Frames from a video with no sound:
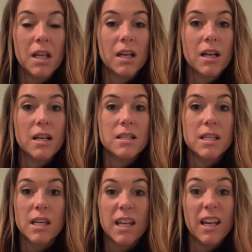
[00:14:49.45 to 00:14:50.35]
because
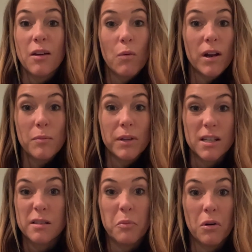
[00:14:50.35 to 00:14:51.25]
he didn't want to play
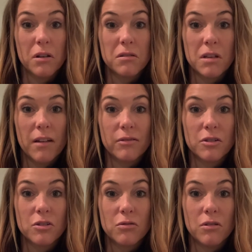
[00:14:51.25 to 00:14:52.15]
sports after
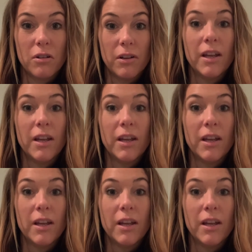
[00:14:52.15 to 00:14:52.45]
school.